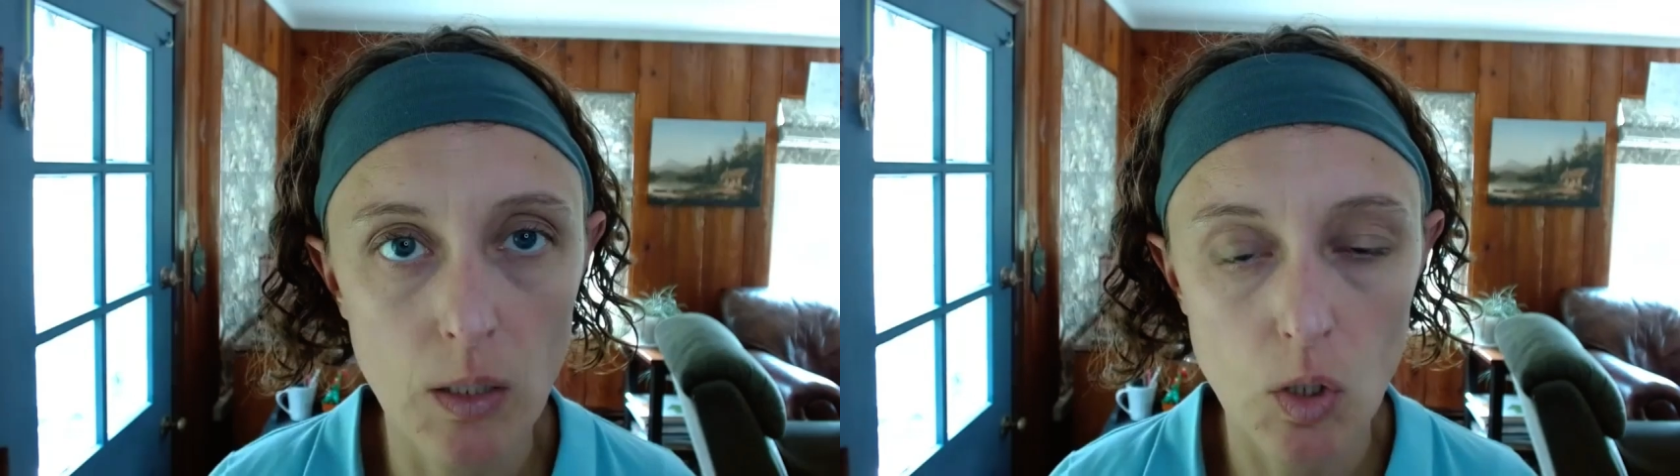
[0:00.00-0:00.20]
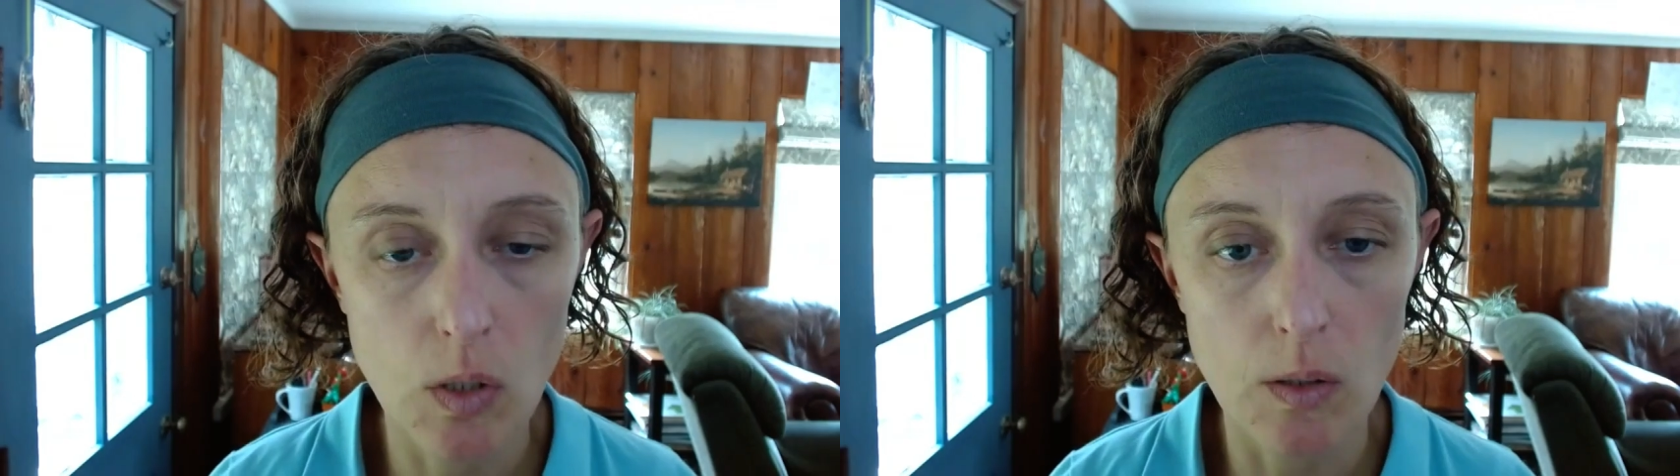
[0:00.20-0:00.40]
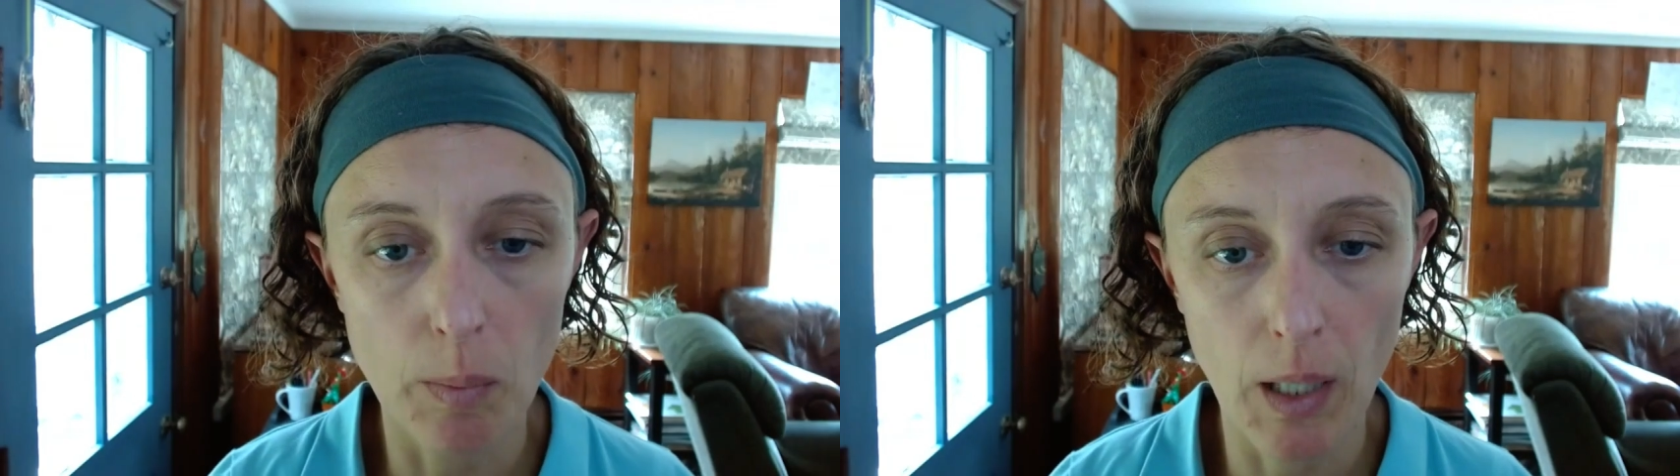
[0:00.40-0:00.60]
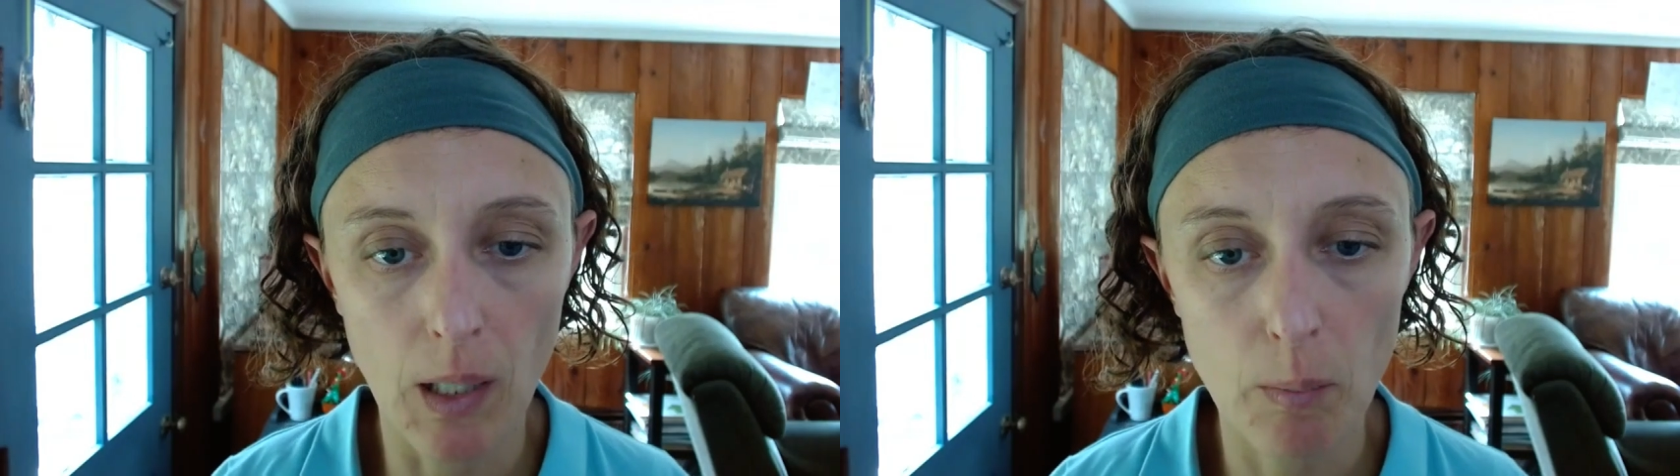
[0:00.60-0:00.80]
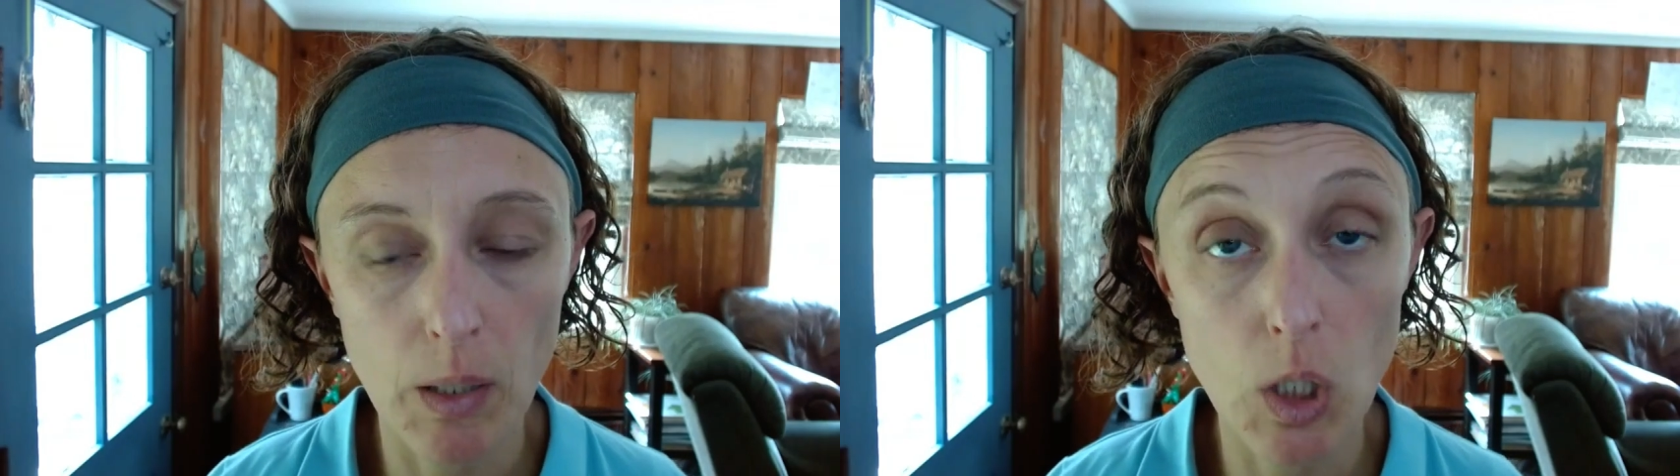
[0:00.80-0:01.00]
It's just the
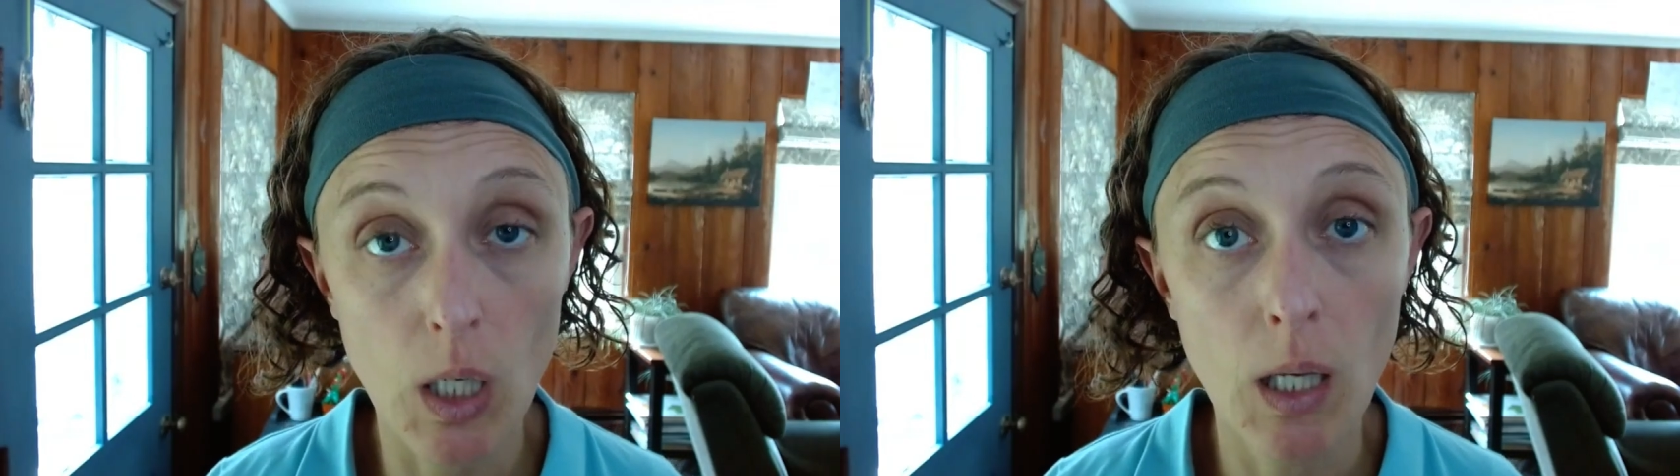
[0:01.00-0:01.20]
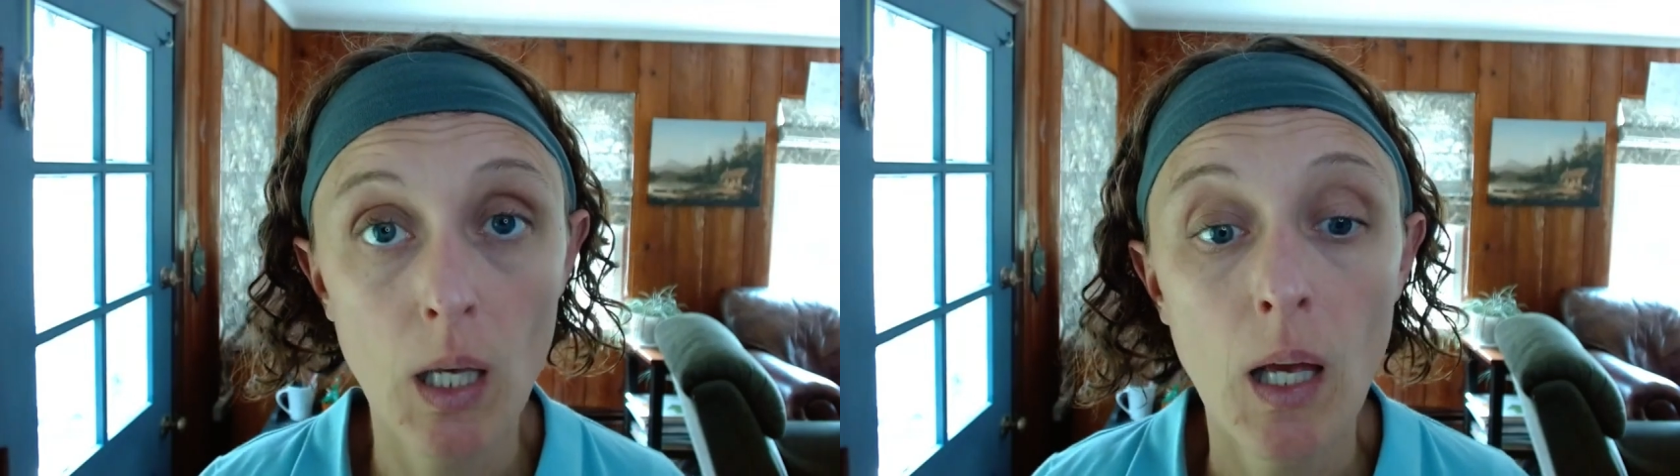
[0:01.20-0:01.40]
planning budget.